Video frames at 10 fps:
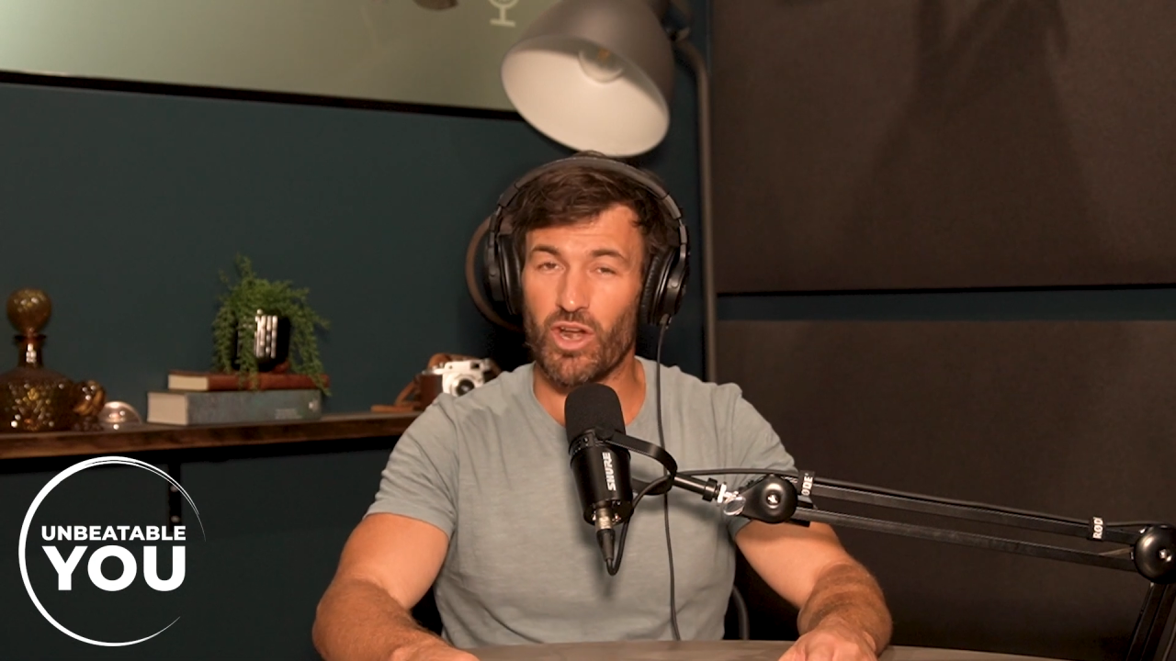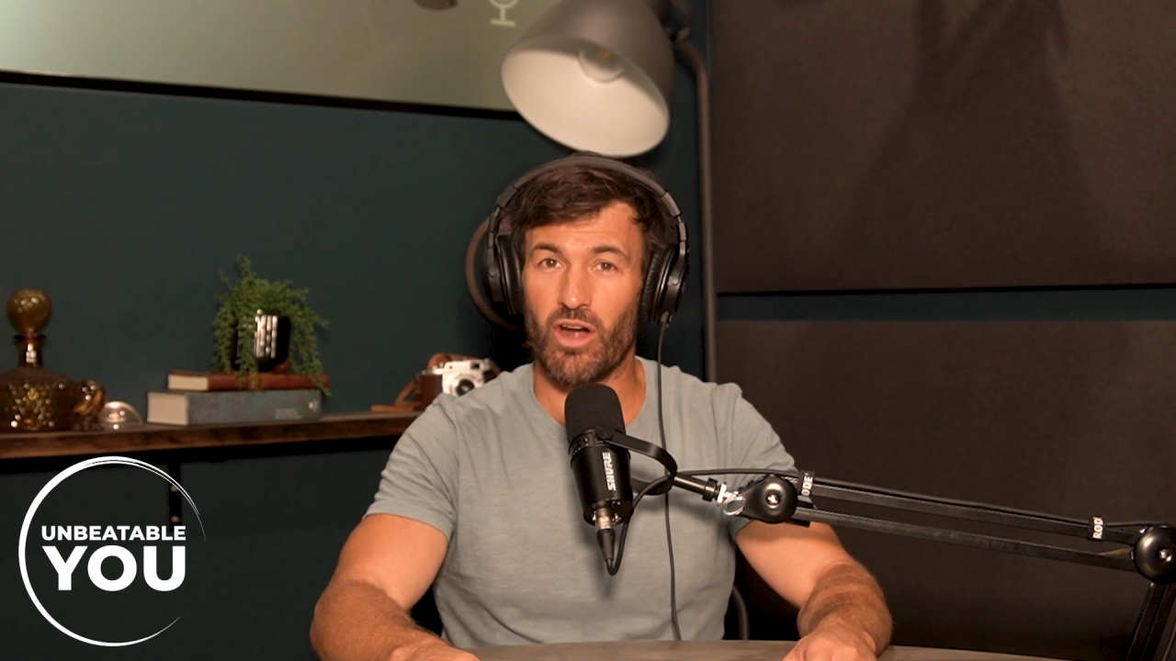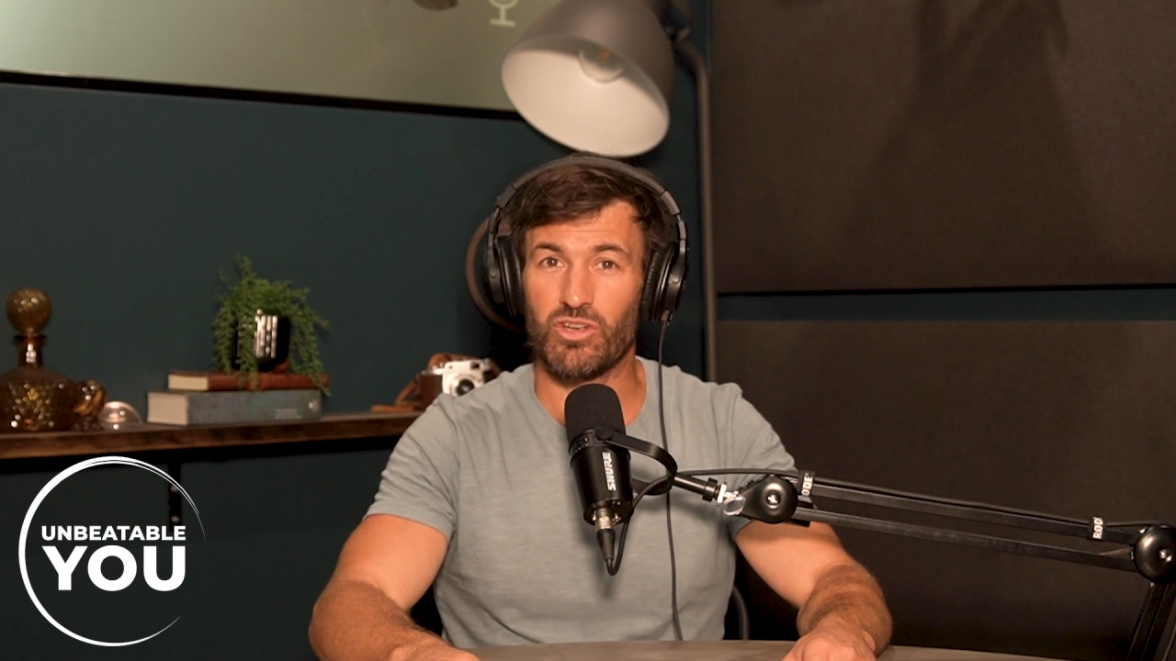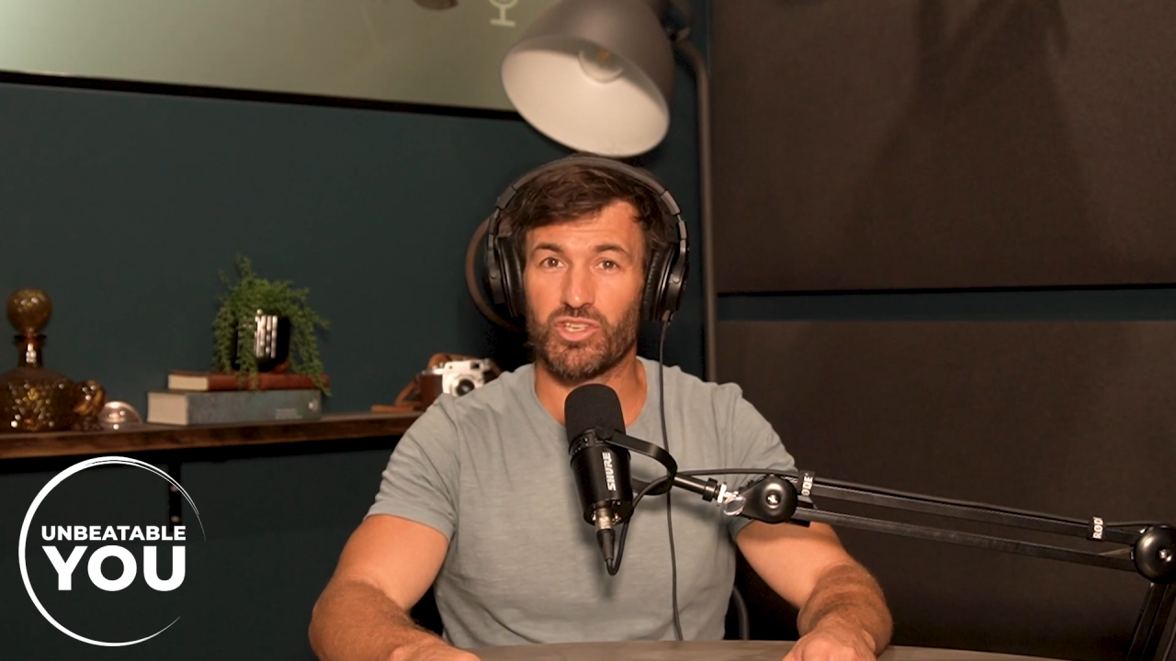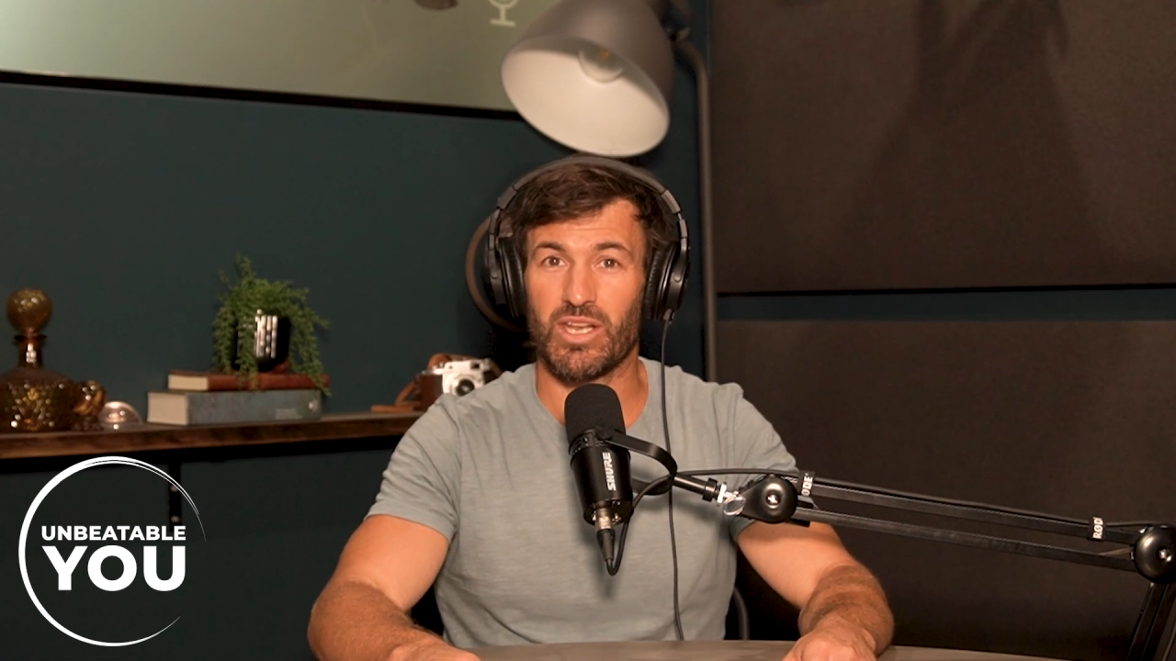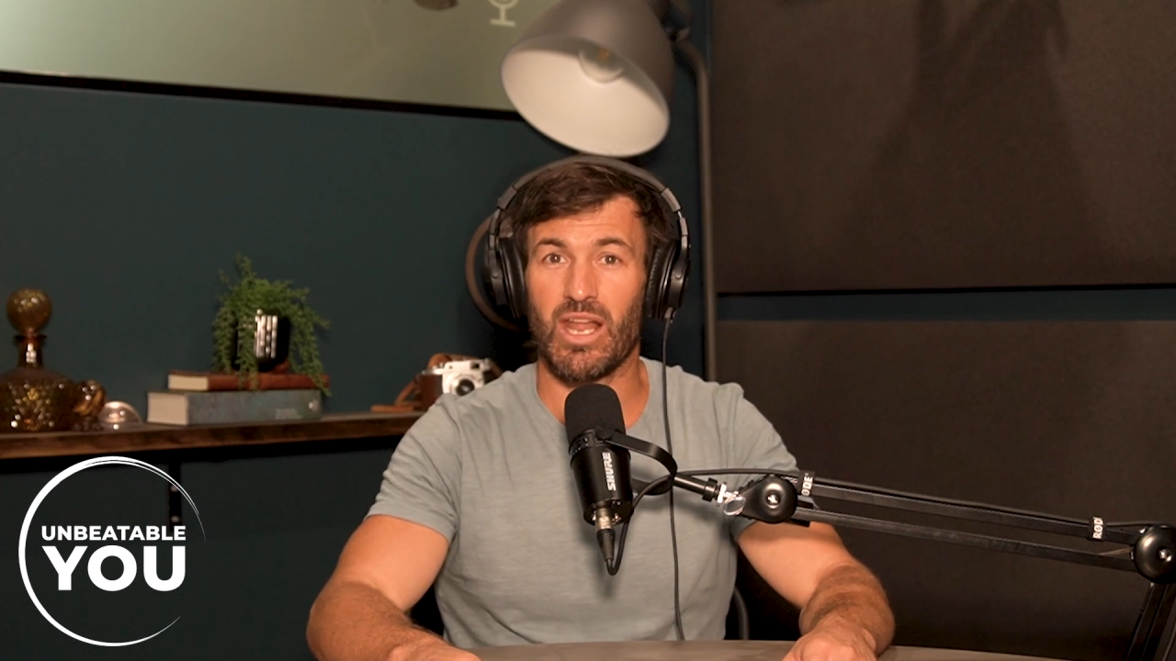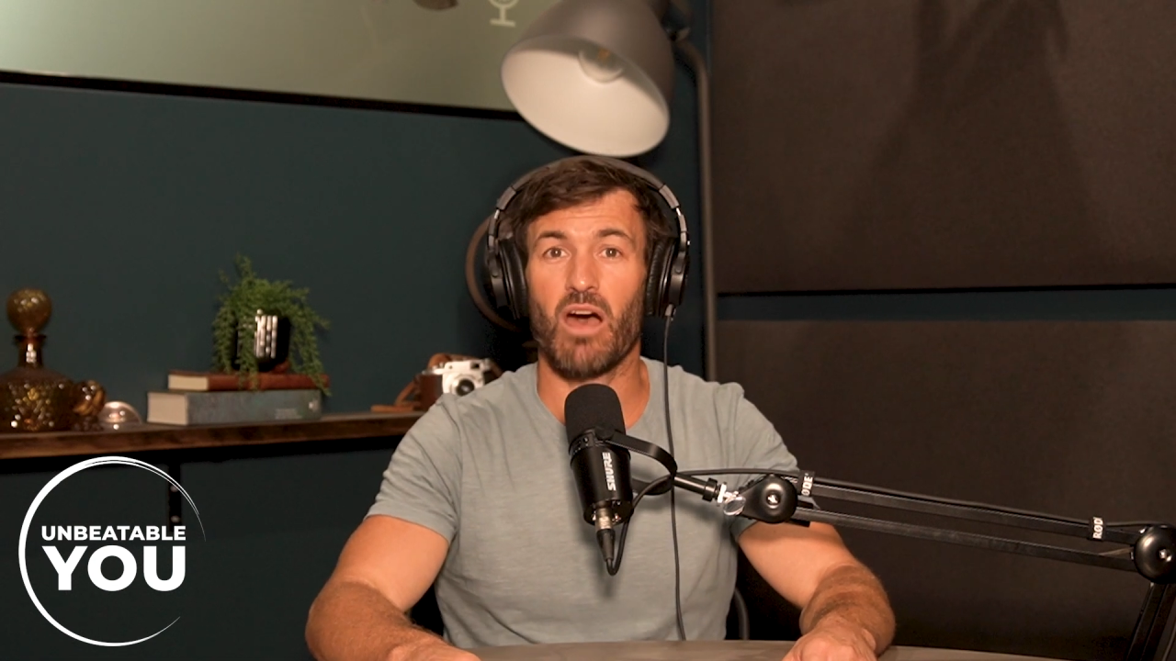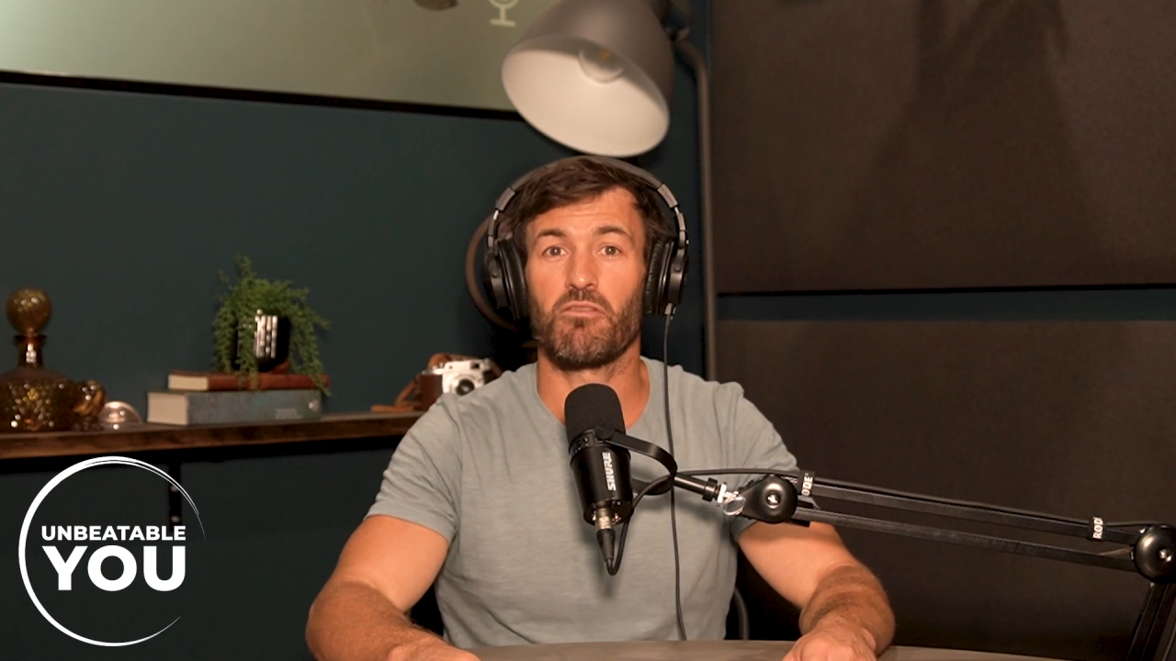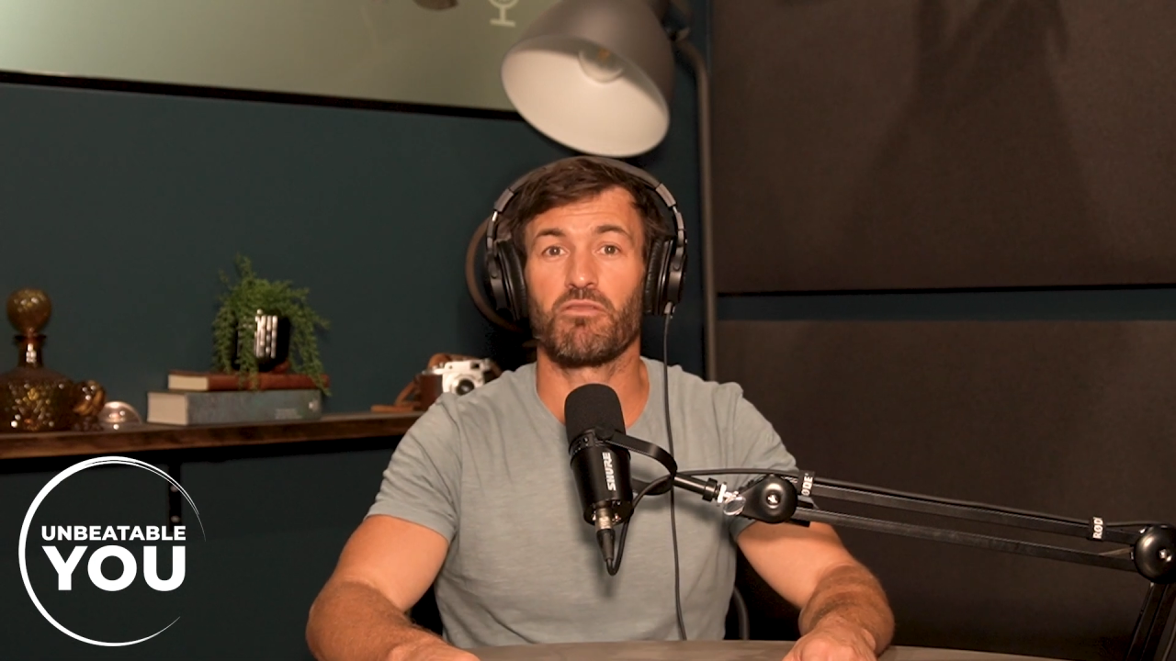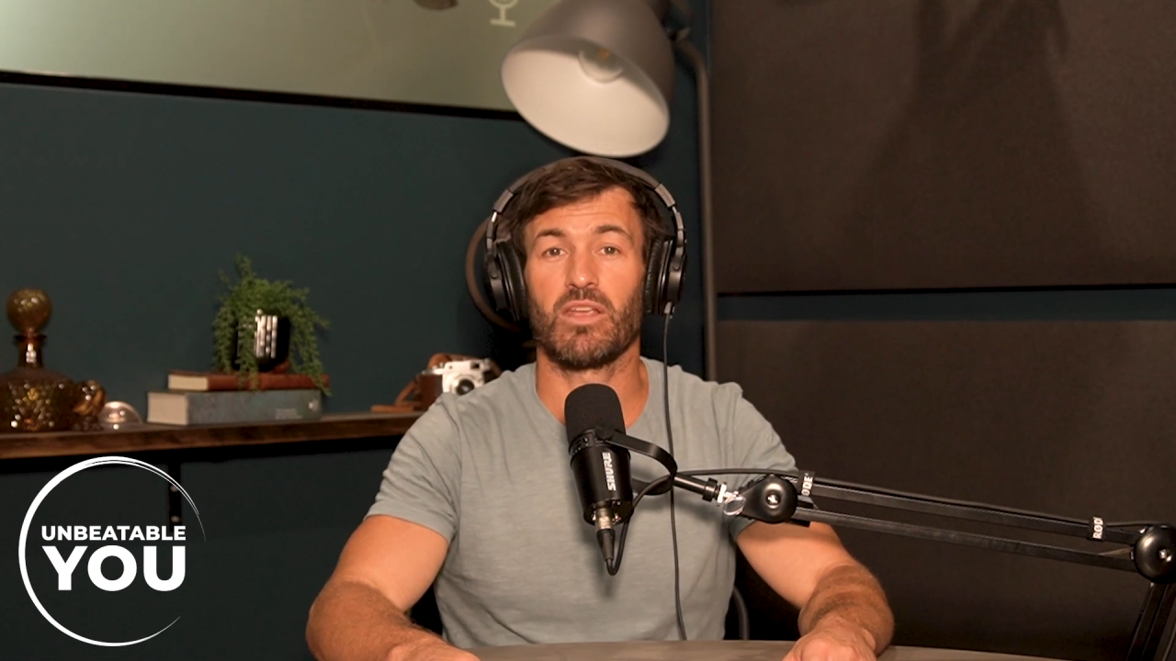nourished enough